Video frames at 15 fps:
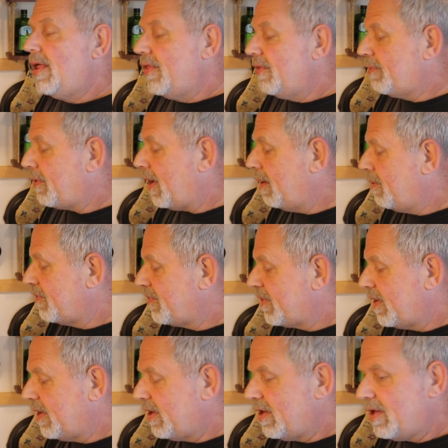The problem with
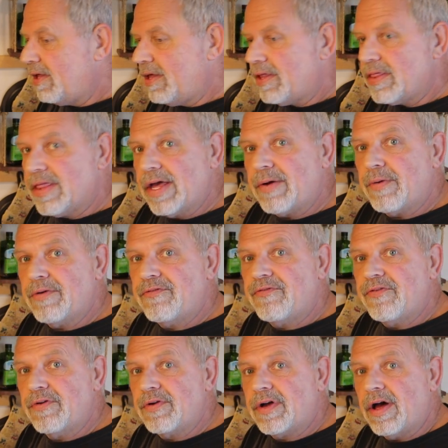the liquid
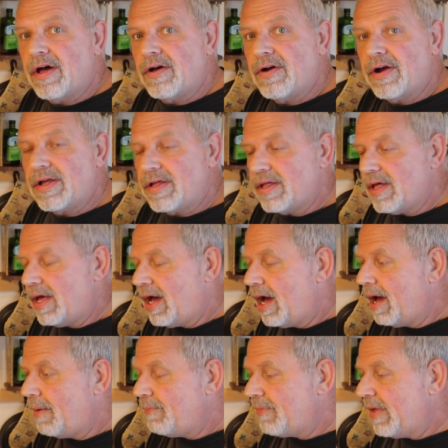food coloring
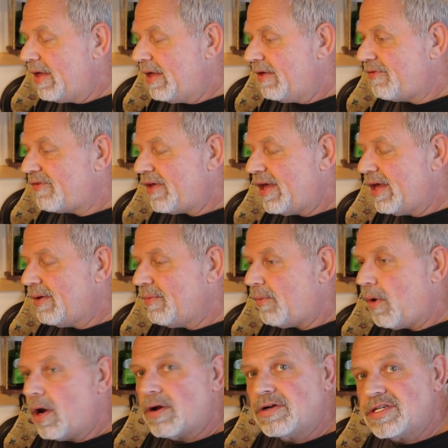is it
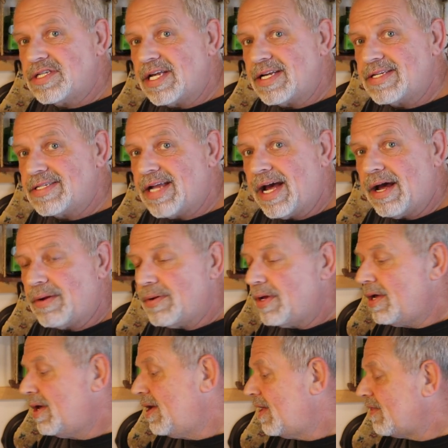waters things down.
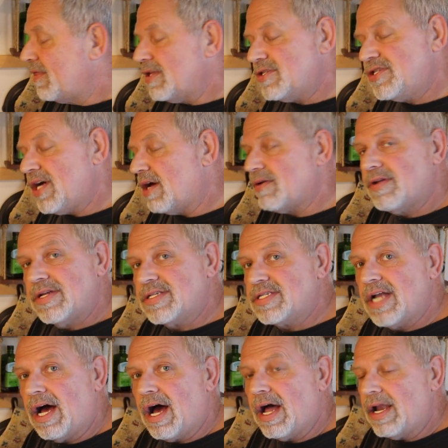The gel does
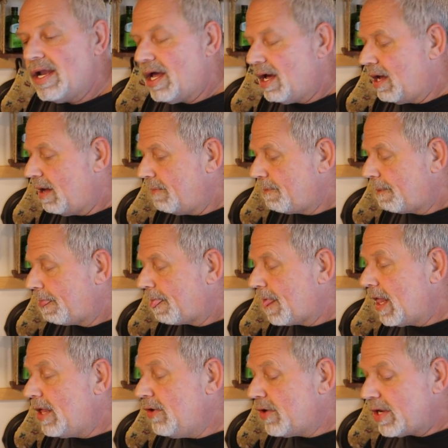not.
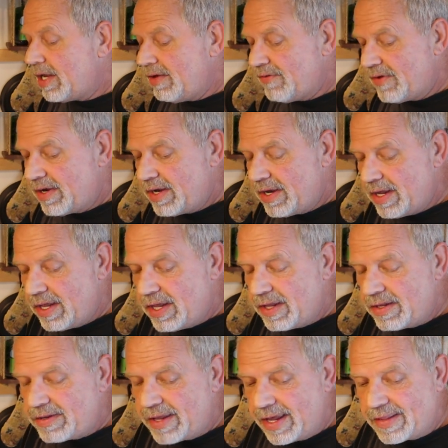You could even
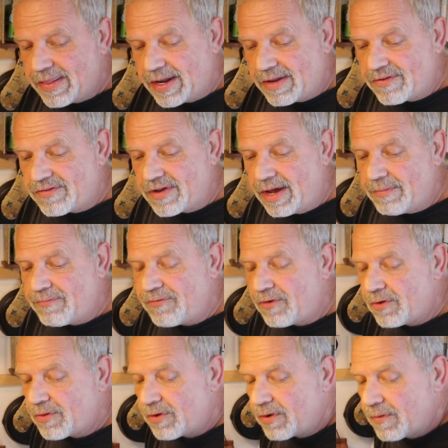take that a step
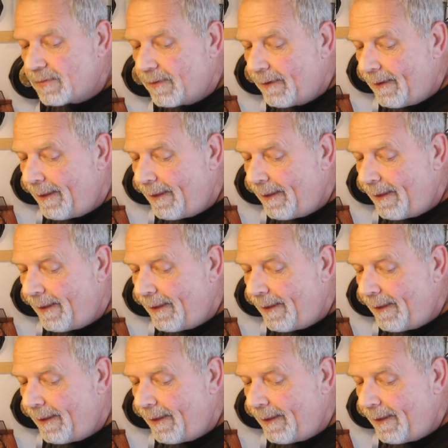further,